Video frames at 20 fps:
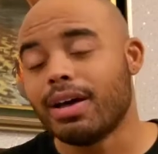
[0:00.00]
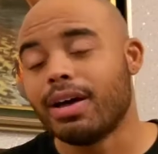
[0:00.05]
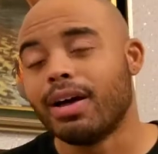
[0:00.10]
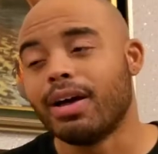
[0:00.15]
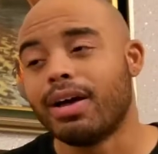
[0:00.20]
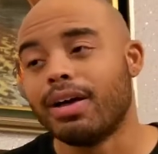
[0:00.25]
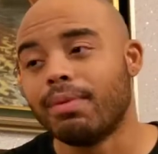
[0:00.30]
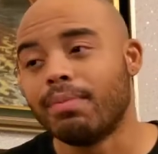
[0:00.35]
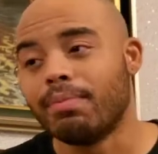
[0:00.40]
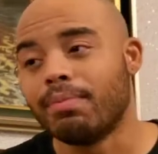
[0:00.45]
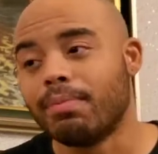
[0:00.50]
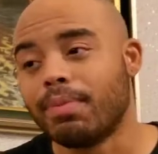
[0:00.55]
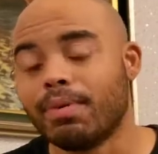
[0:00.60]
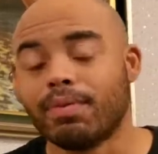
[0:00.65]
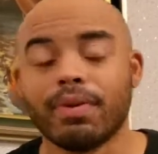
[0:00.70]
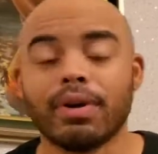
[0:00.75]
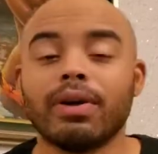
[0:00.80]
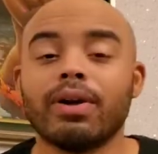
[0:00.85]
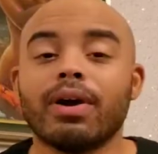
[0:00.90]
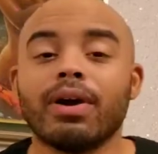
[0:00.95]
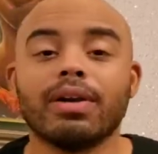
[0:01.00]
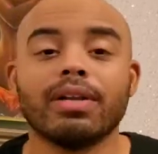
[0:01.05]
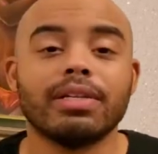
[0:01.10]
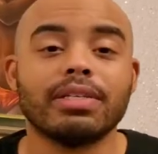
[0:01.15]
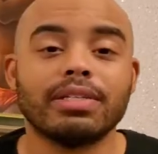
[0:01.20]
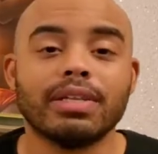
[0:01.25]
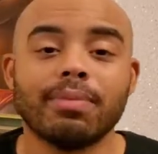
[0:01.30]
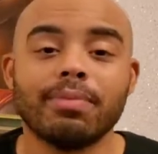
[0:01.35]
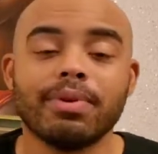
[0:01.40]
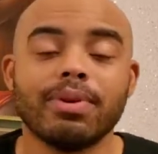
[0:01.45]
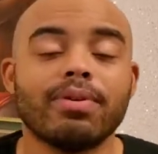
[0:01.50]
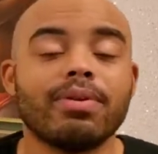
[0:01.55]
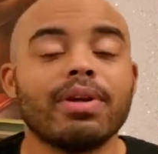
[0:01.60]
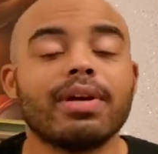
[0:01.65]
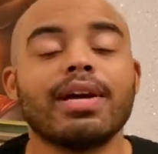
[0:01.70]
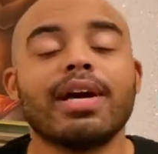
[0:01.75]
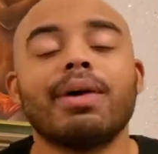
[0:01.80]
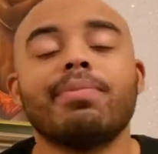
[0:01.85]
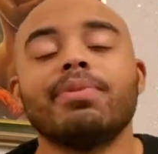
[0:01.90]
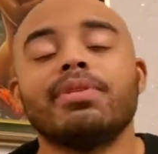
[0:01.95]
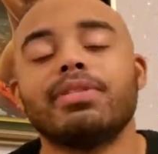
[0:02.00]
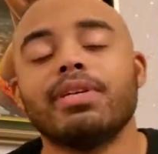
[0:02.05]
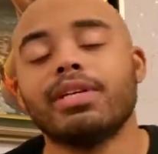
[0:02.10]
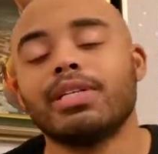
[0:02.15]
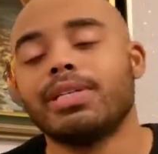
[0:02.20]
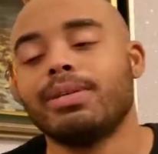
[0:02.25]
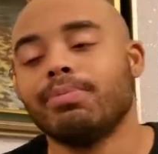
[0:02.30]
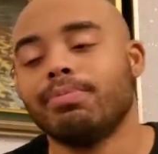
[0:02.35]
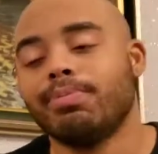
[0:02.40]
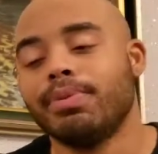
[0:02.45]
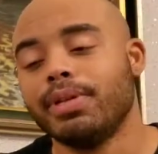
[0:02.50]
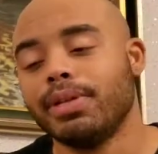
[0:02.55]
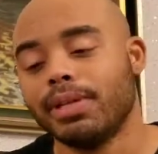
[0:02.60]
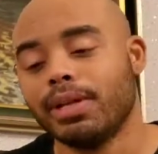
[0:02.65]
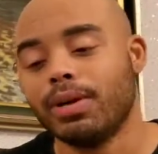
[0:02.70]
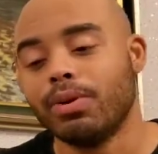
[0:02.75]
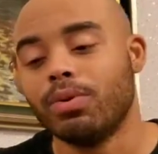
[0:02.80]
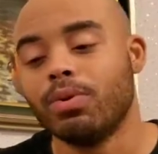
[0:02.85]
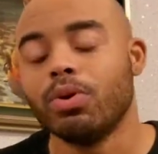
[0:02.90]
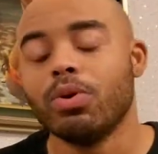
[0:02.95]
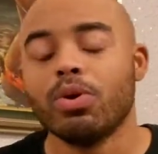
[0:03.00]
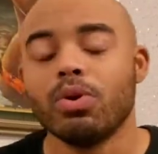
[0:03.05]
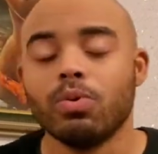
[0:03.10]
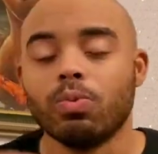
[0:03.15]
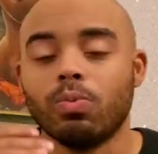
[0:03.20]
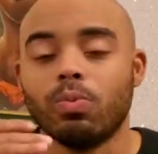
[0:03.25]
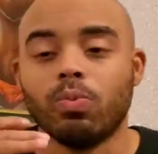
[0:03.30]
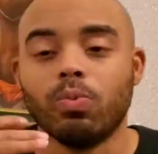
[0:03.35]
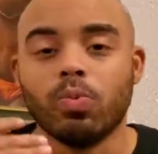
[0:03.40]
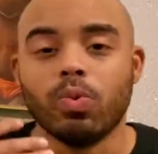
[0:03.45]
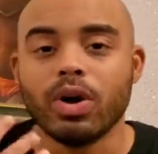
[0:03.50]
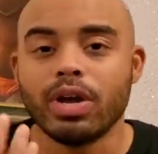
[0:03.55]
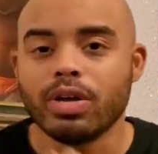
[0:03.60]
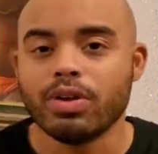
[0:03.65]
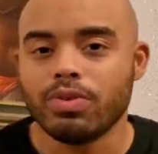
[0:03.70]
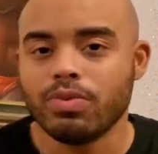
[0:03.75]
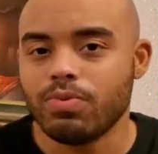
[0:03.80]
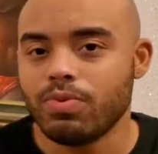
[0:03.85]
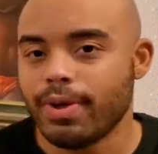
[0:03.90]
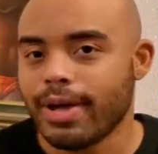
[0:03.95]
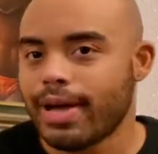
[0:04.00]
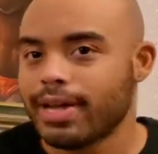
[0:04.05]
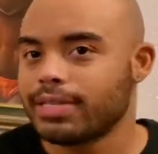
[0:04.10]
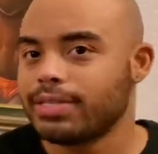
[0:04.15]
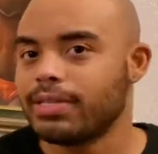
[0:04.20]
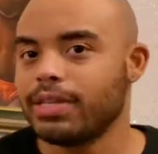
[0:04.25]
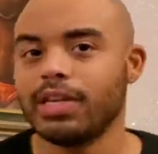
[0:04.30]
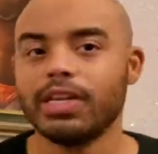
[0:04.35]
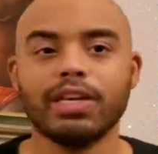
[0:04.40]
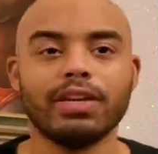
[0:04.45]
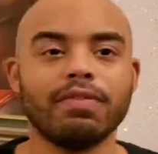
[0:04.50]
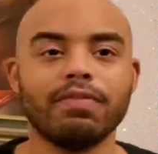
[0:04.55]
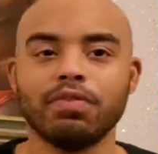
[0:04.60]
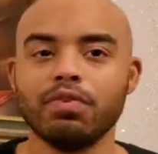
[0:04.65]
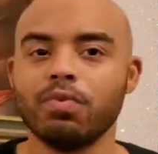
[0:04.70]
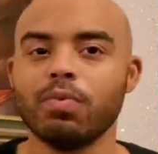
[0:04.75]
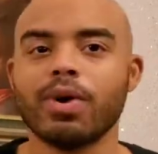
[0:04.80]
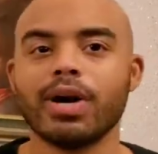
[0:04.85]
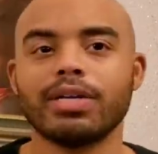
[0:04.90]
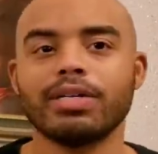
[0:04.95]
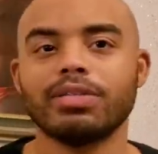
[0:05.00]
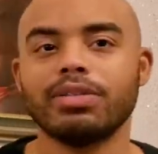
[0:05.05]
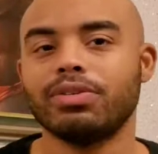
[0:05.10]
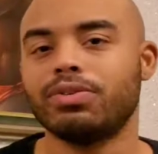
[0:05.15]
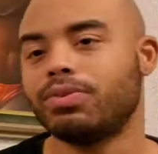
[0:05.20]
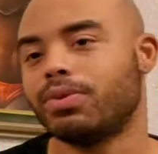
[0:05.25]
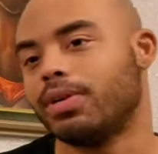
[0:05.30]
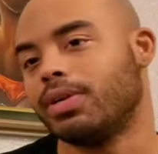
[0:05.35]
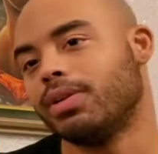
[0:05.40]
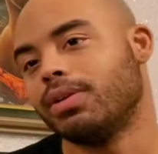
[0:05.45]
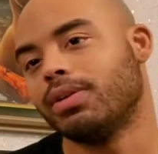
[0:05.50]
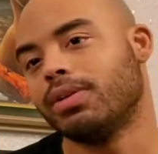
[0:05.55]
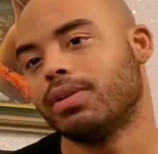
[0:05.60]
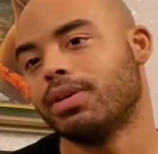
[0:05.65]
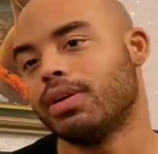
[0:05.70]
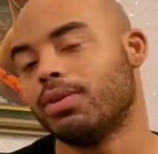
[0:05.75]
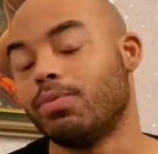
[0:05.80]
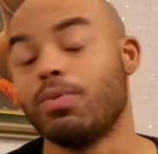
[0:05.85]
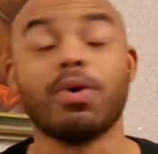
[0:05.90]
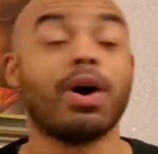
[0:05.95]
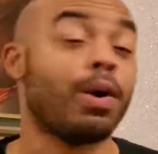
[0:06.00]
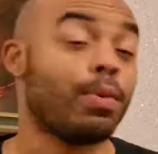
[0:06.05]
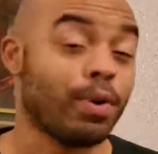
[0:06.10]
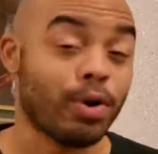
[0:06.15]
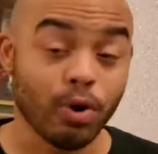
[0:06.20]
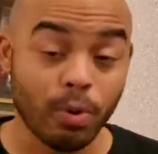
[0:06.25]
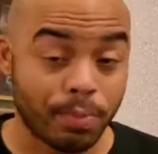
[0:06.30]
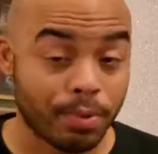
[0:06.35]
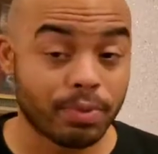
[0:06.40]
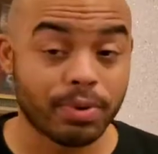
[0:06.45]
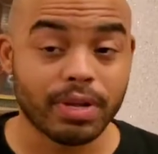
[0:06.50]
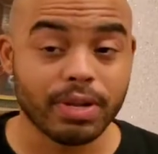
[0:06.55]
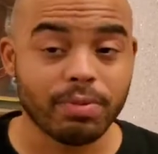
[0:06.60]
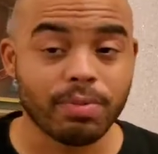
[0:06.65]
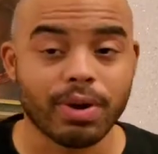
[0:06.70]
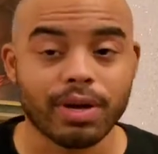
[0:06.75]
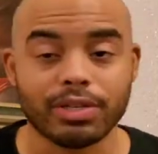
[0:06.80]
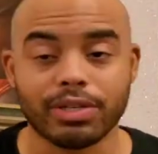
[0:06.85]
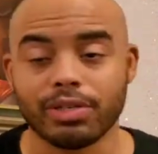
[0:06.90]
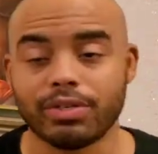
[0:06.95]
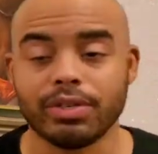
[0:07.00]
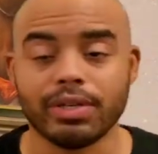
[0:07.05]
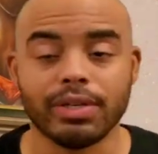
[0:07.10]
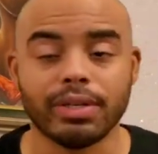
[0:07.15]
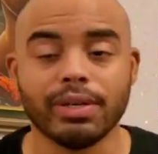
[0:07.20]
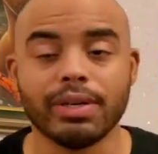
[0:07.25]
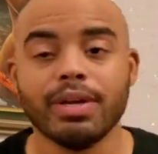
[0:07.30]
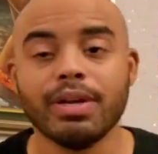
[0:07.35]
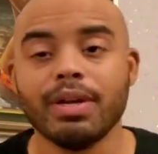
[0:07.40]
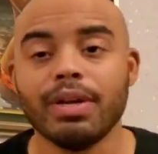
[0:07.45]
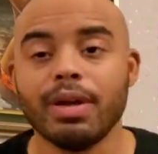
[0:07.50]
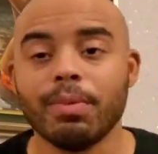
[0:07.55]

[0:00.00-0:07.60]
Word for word: Um, but regardless, let me know in the comment section below what you guys think if you watched the trailer. Uh, well, I hope you did watch the trailer.